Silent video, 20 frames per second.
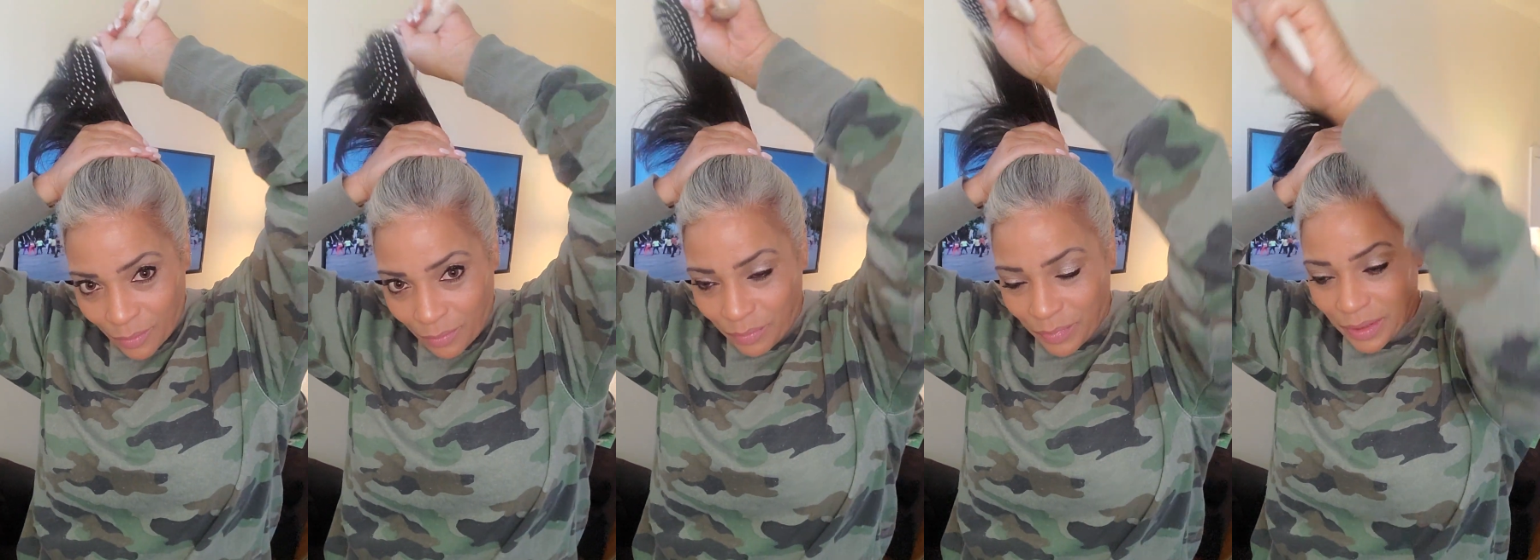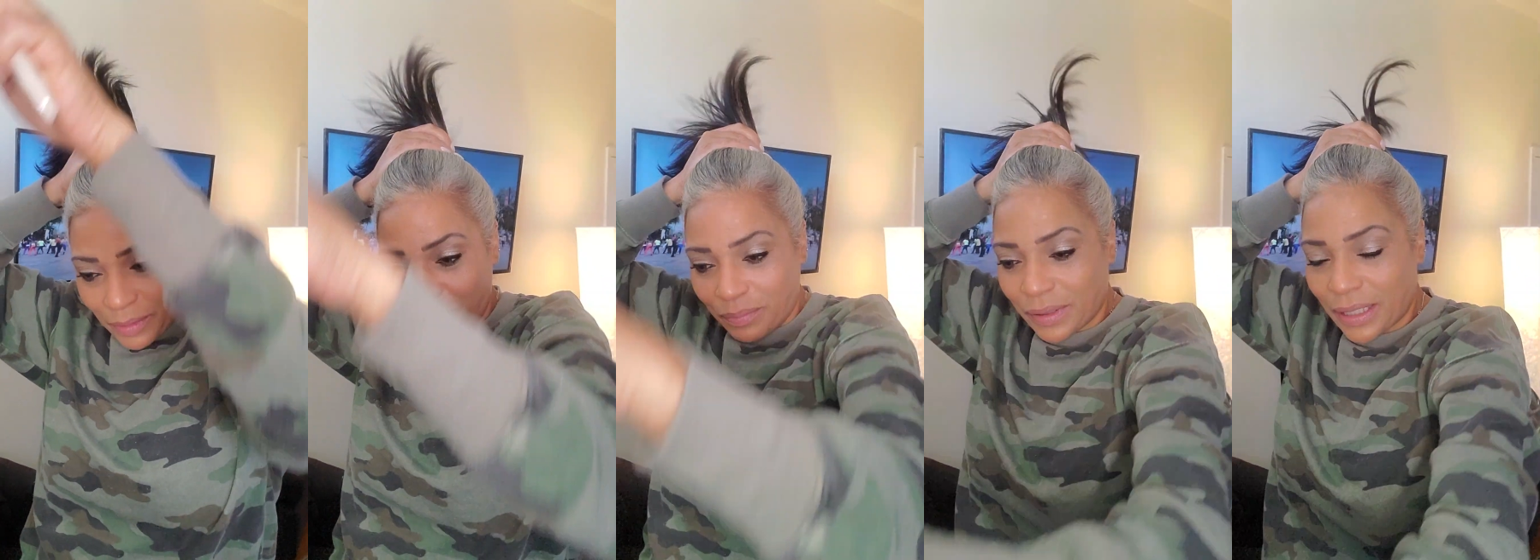
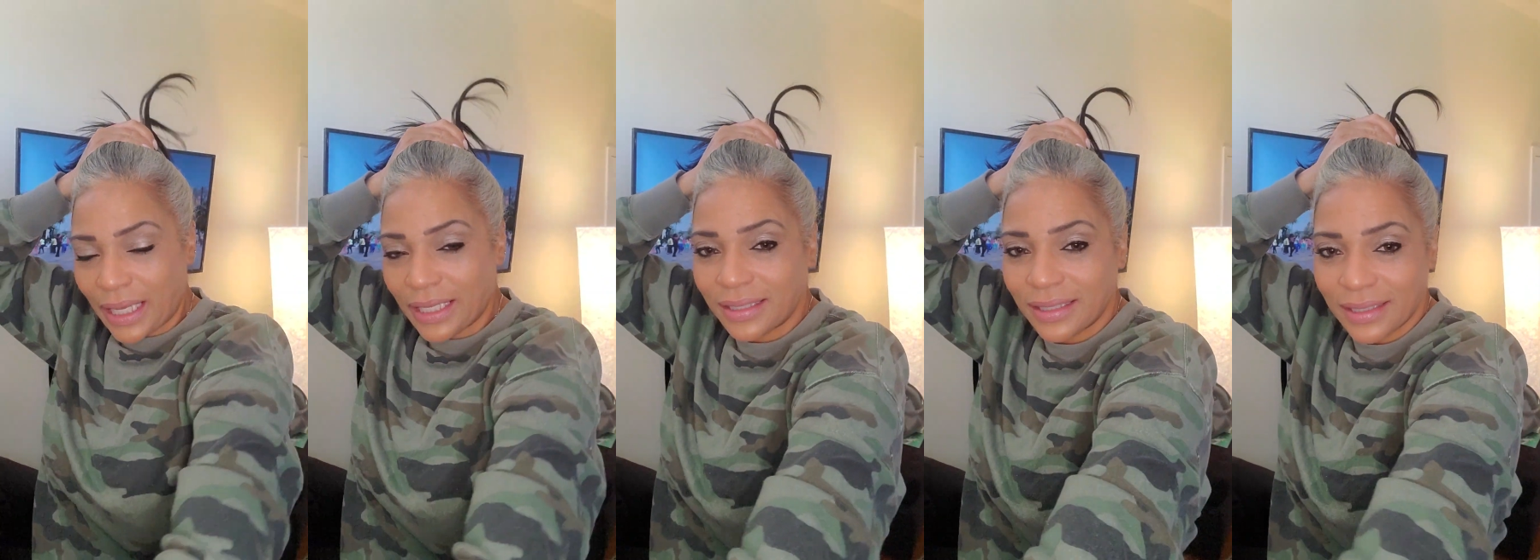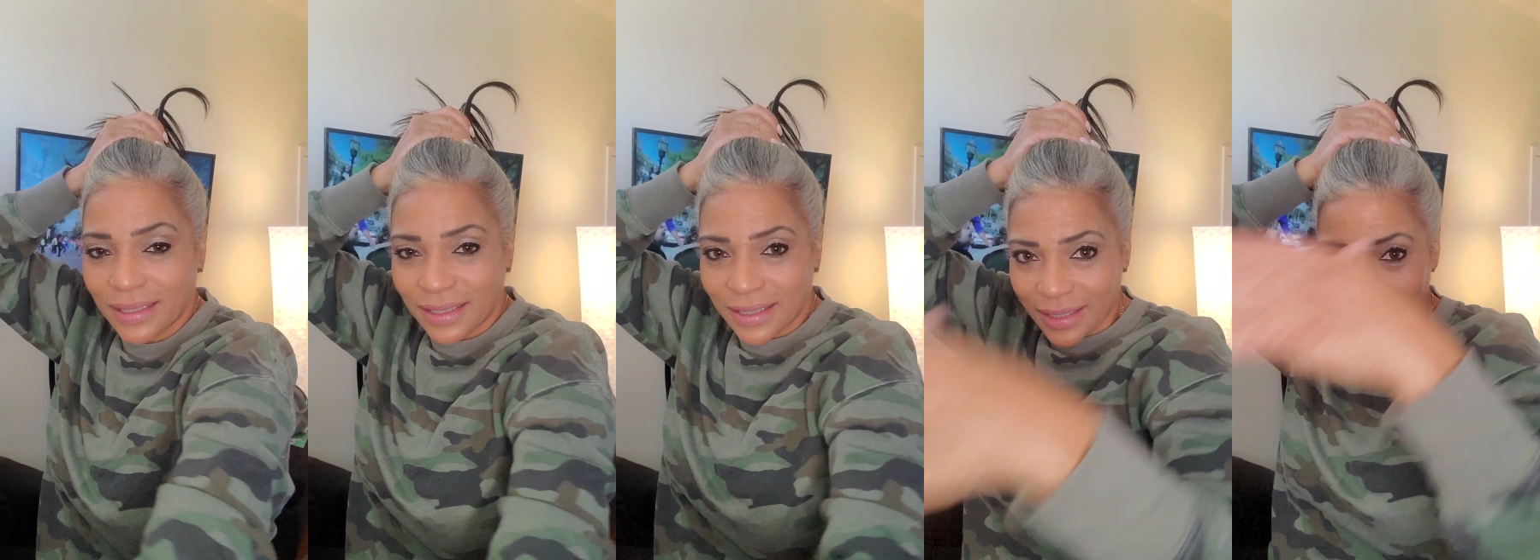Be
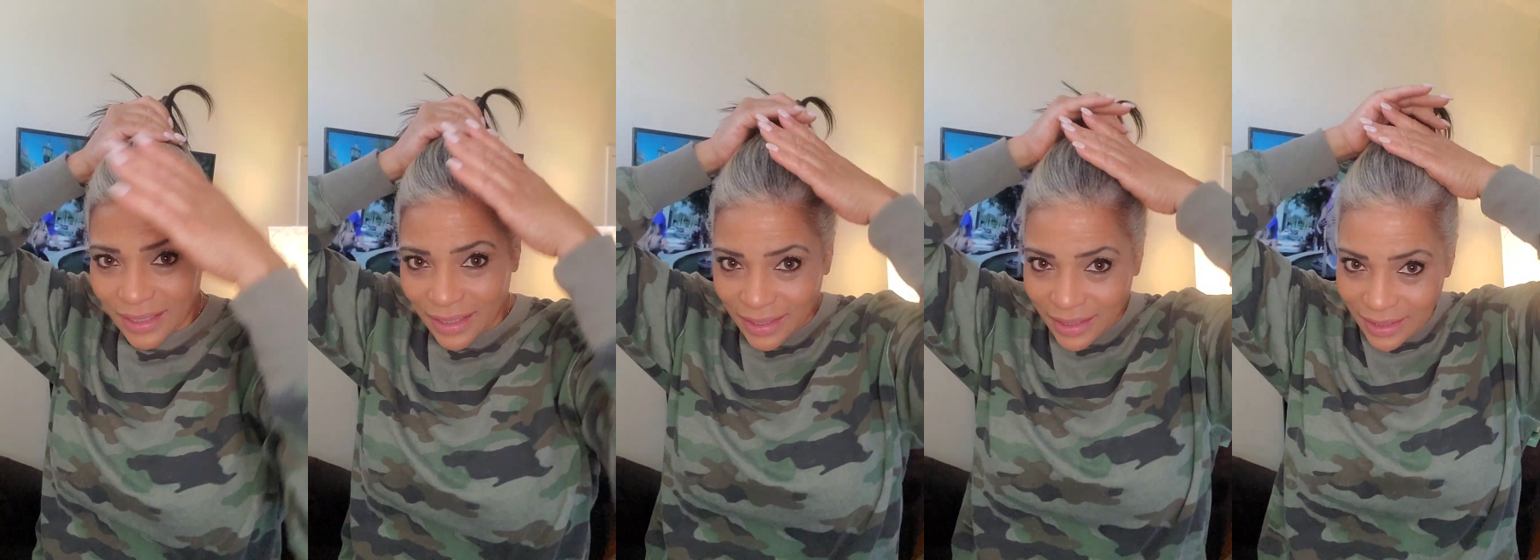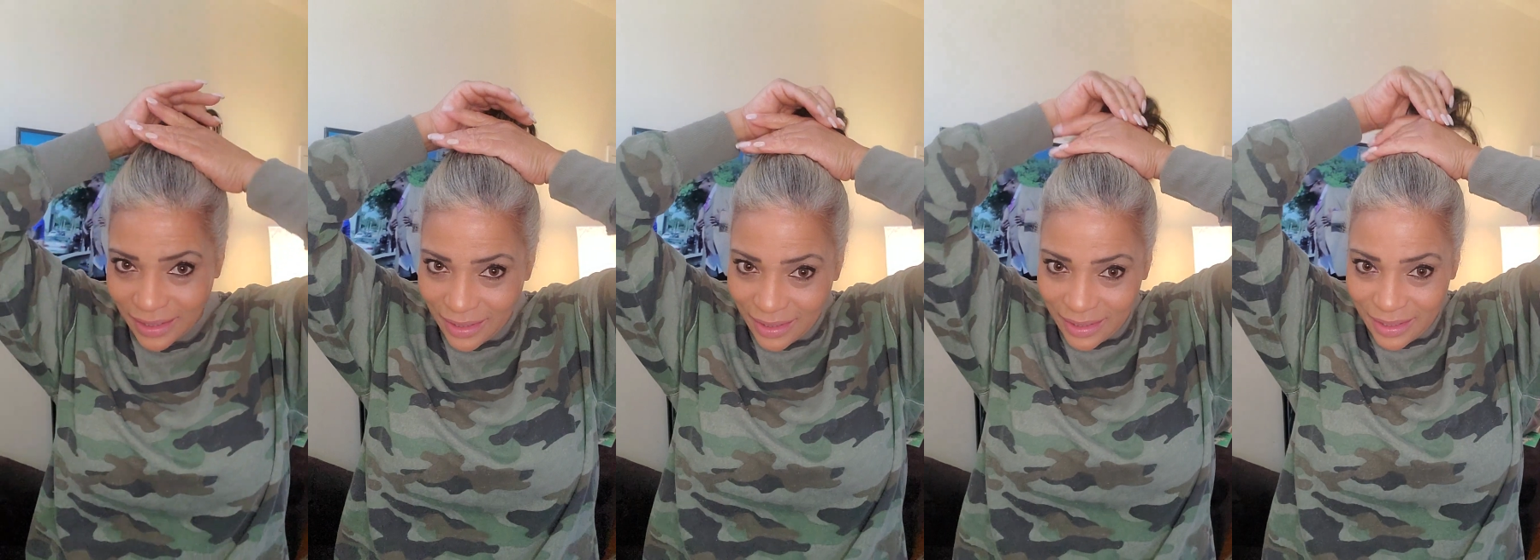blessed.
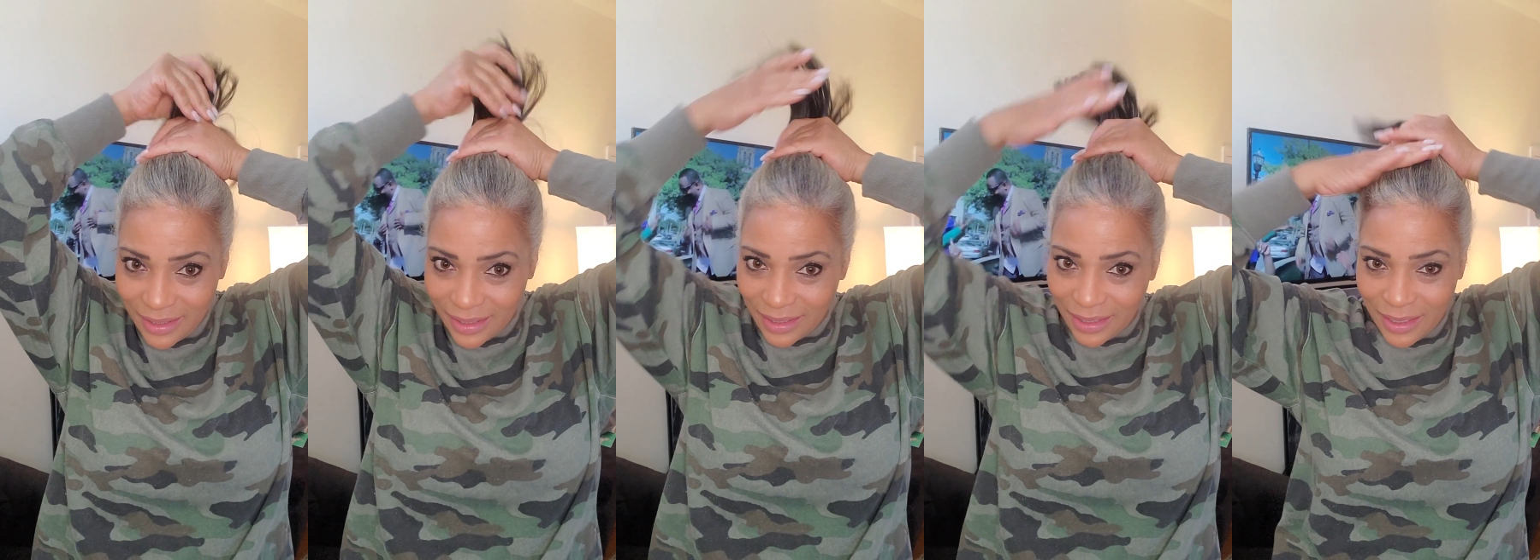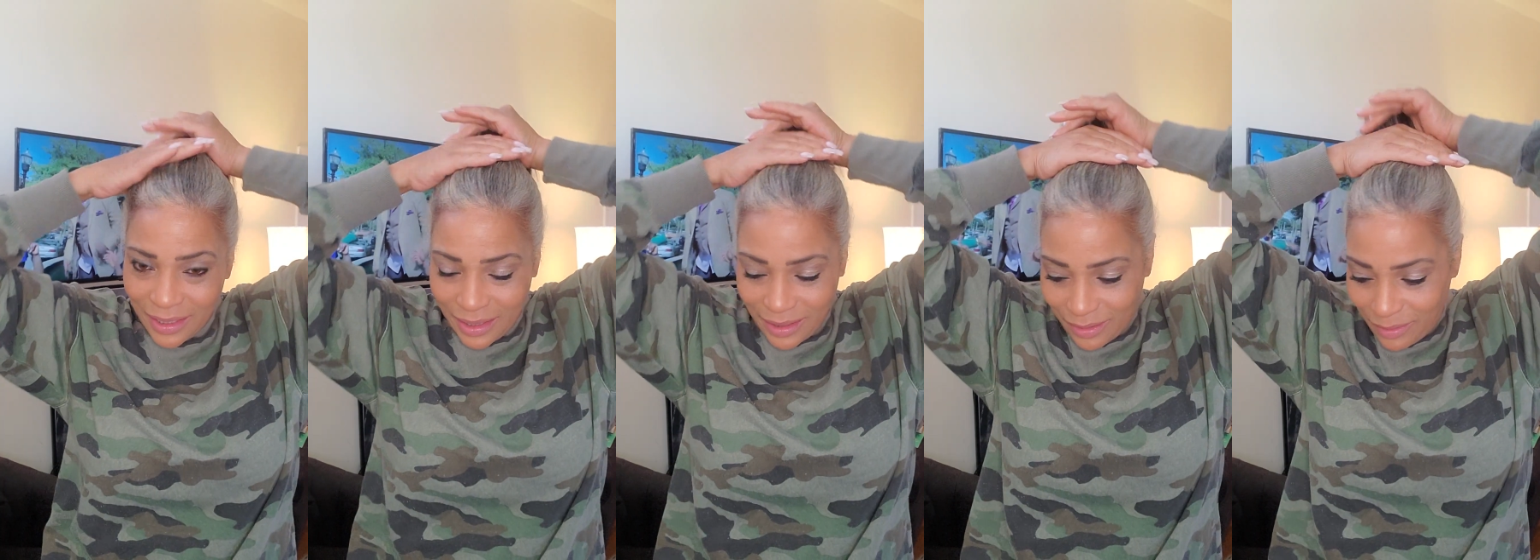
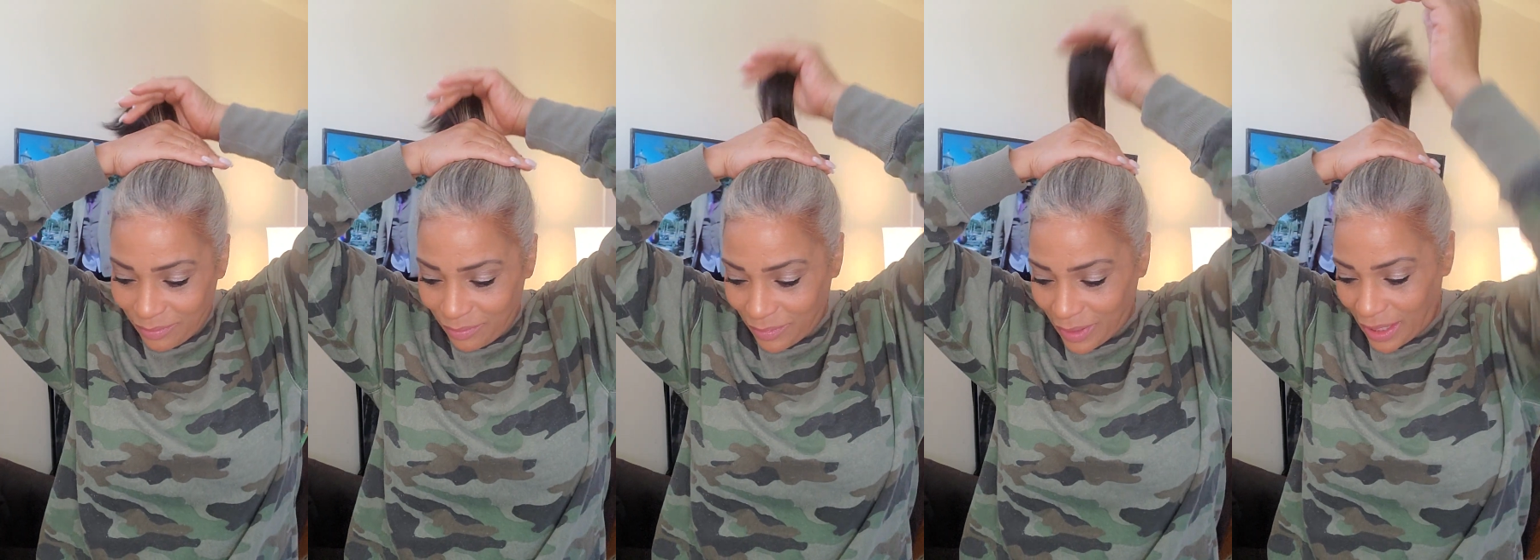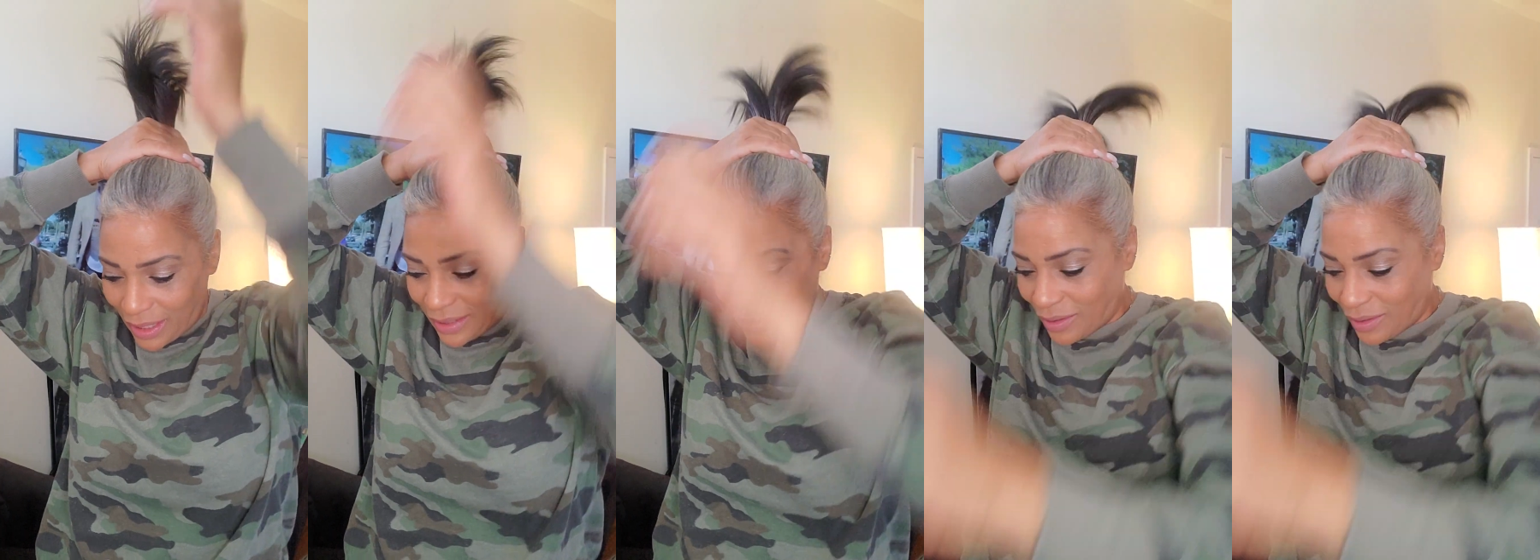Make